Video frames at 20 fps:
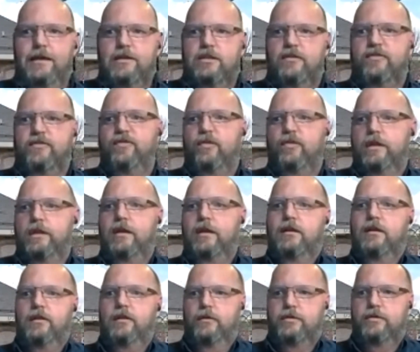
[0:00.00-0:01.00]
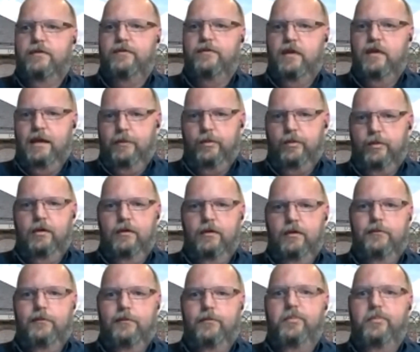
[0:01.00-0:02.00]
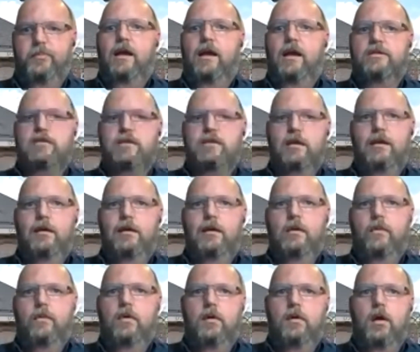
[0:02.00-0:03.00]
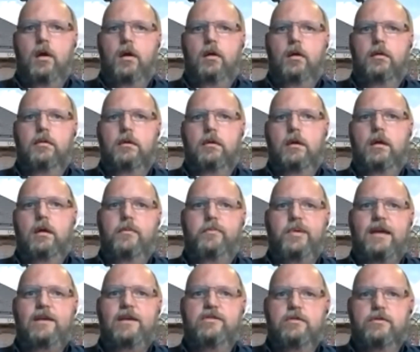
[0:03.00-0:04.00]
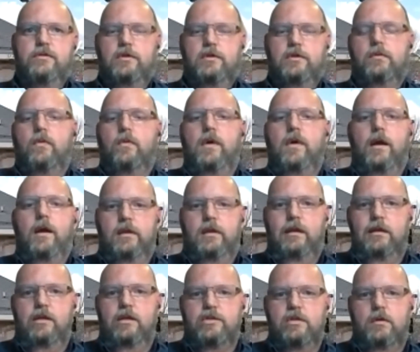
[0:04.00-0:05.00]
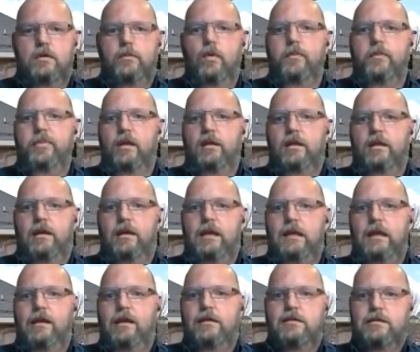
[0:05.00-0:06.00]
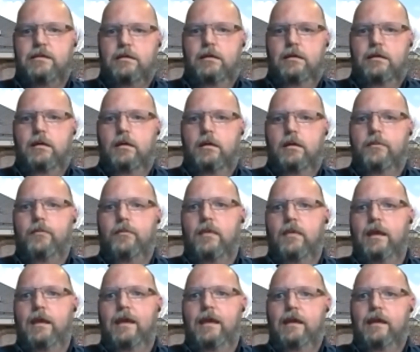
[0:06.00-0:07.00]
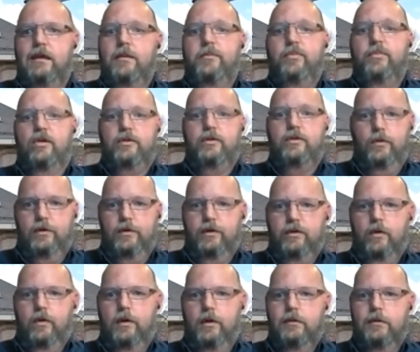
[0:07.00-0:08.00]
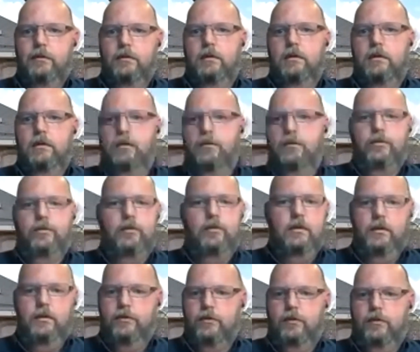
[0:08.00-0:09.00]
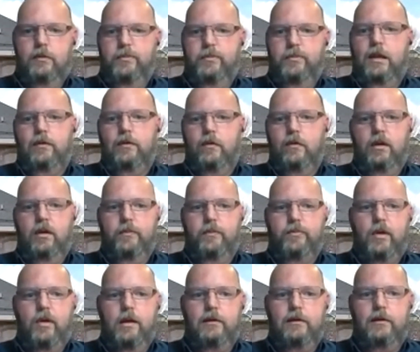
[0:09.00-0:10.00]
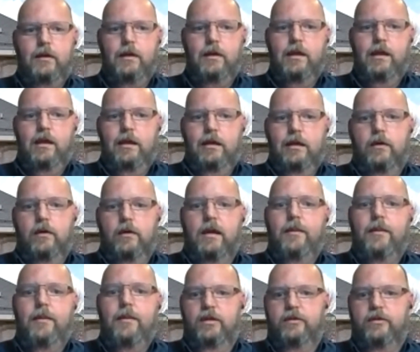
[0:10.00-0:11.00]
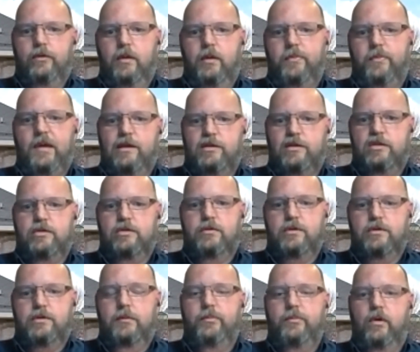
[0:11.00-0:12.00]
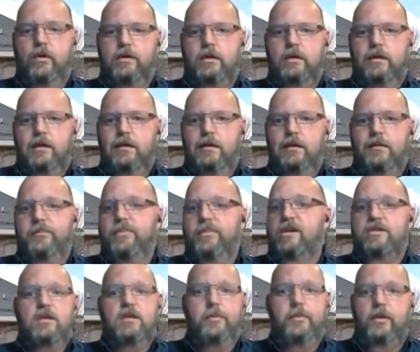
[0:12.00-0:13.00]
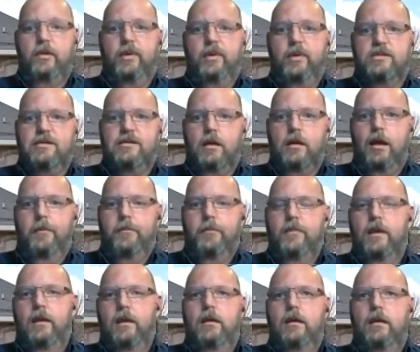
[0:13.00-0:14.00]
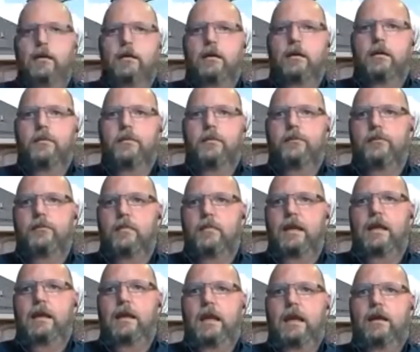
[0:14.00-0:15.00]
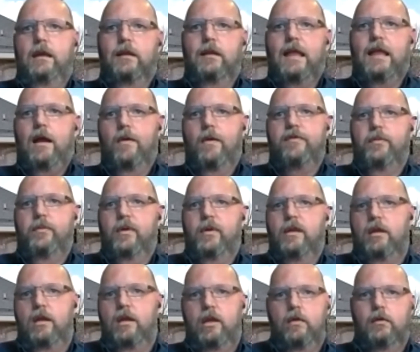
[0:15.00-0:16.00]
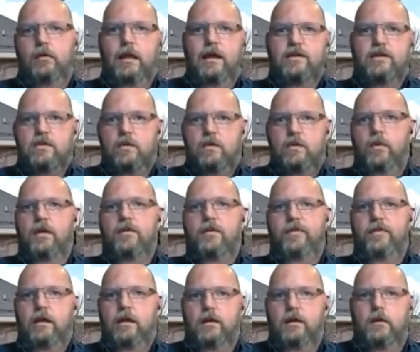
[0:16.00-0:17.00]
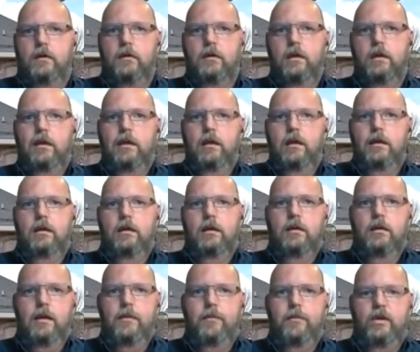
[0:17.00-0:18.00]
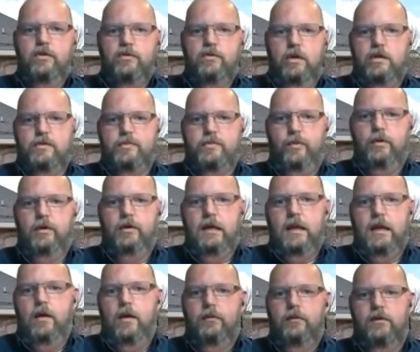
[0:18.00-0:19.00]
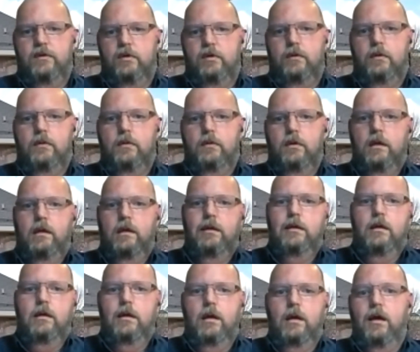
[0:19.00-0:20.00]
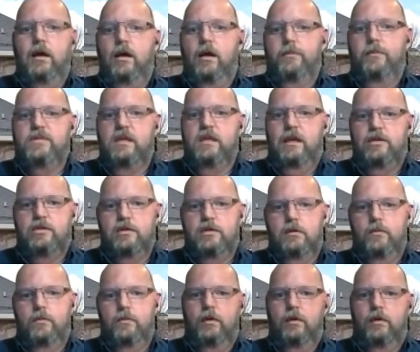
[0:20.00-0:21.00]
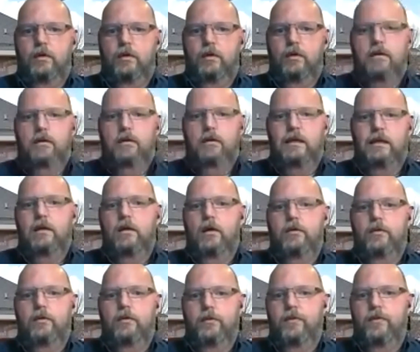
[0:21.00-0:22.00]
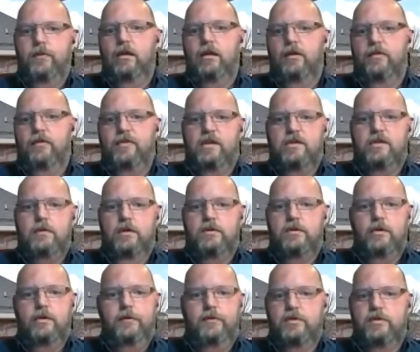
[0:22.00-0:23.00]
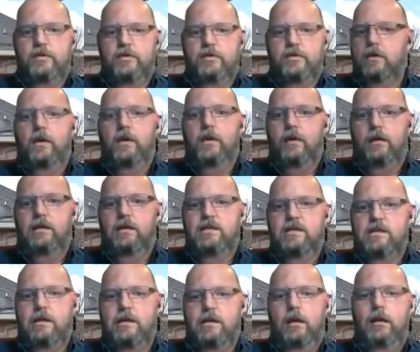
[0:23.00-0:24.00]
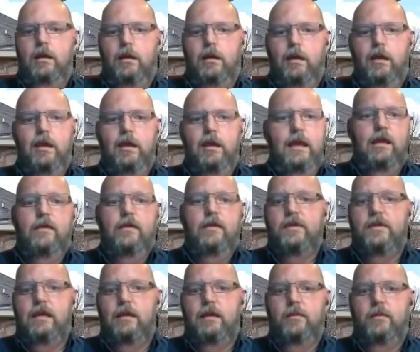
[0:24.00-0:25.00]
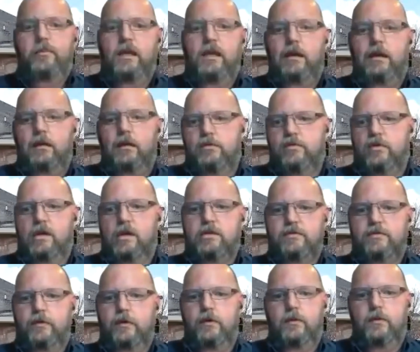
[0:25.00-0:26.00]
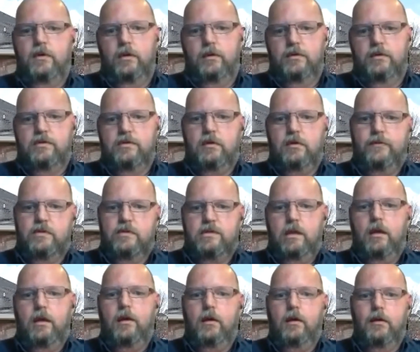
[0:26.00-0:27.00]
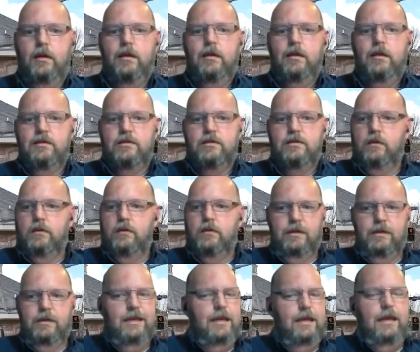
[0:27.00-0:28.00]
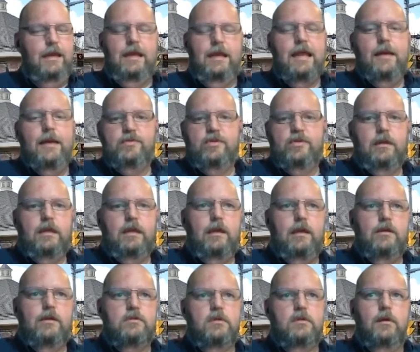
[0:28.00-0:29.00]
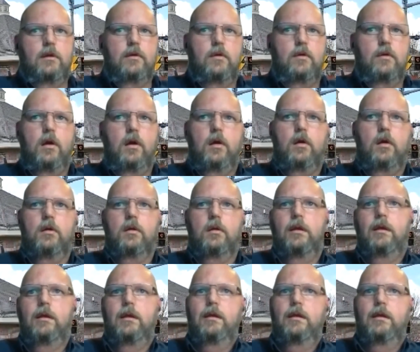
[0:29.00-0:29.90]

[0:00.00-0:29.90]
a fully inclusive neighborhood bus where our passengers that require the additional mobility needs can book door to door through the Pantonian product, and our ambulatory passengers can book bus stop to bus stop, and allow everybody to utilize the one vehicle and be transported out to a hub station where they can get onto a regular fixed rate service and go anywhere in the city, and if need to be, transferred to another service there. So it absolutely is. There are